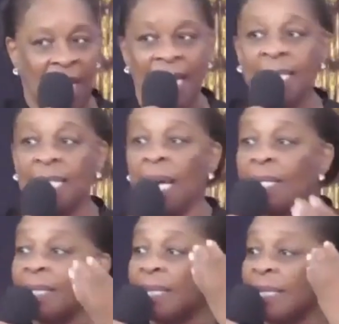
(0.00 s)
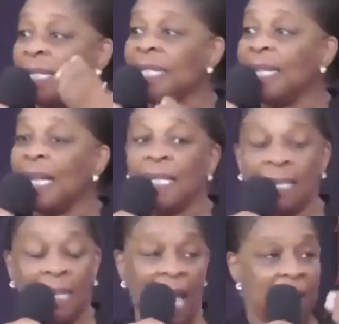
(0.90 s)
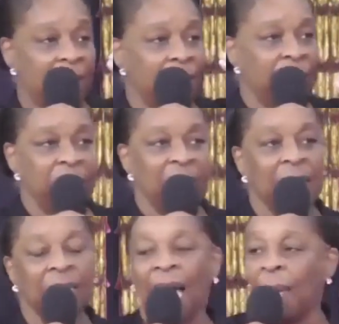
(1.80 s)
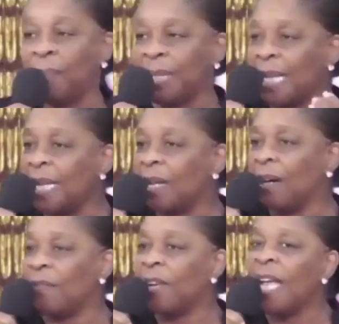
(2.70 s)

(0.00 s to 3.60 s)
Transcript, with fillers: He is the unseen guest at every meal that I partake of,